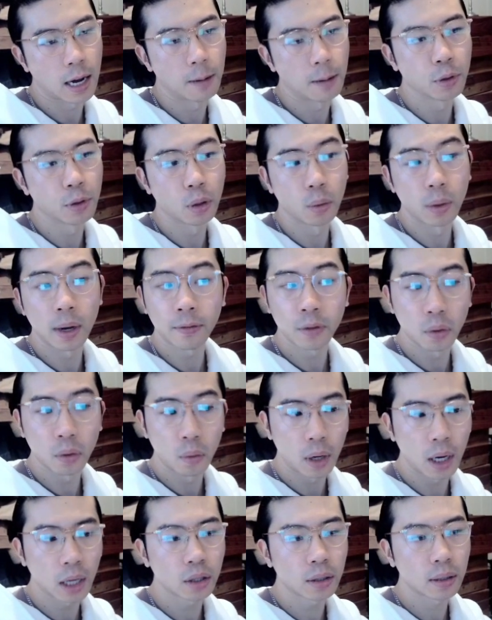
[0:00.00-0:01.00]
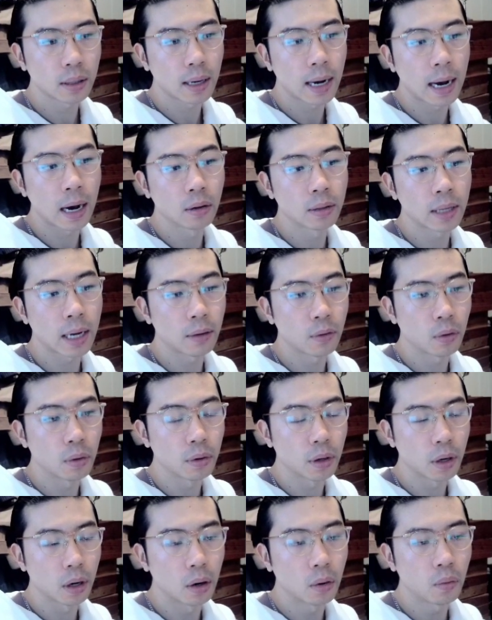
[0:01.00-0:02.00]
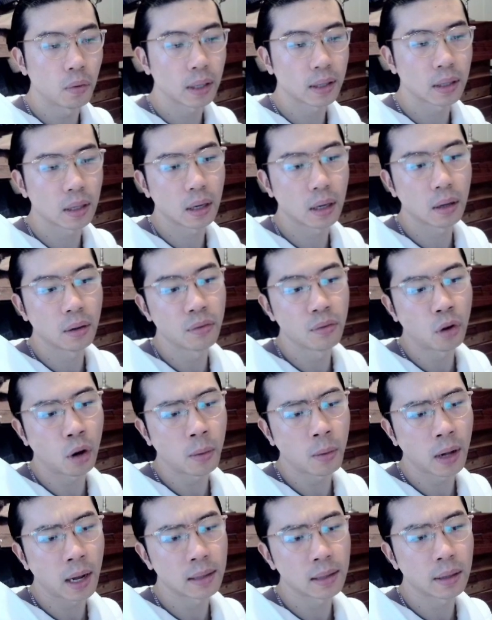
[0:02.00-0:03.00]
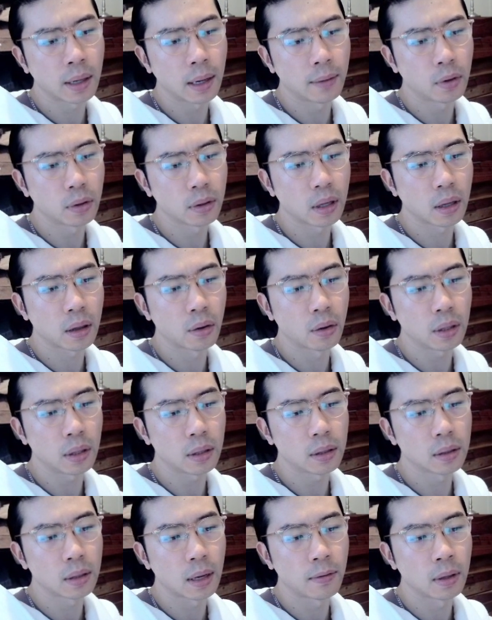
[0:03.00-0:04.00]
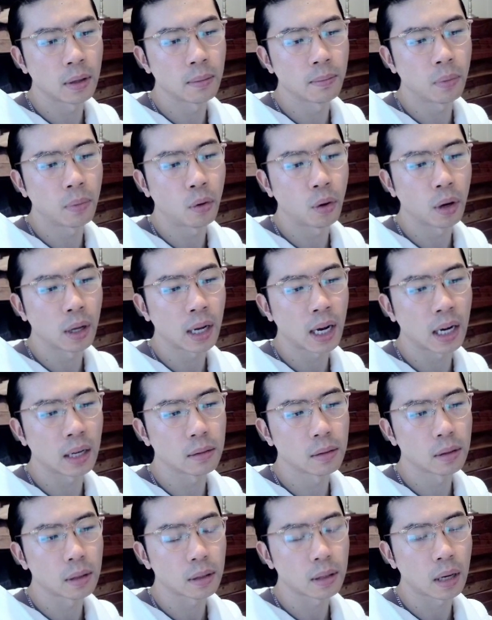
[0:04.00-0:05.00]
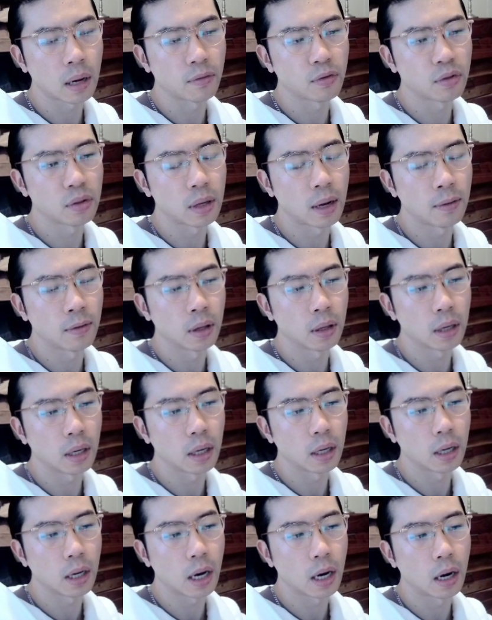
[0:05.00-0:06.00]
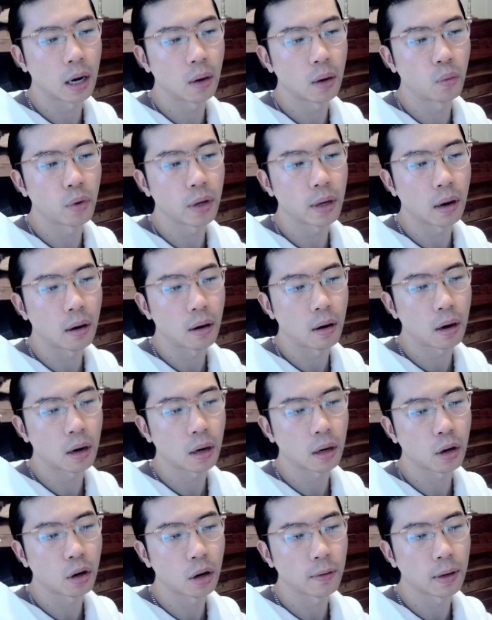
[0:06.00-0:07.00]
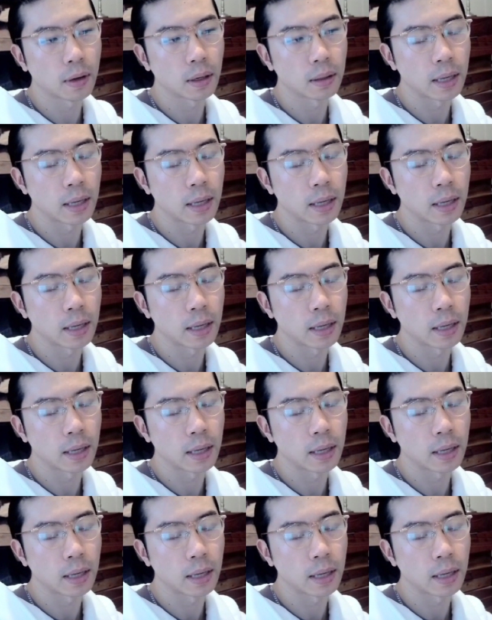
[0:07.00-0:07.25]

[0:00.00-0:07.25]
So we have to watch how that will go. With the normalized level at the 37.96 out of 70, we are curving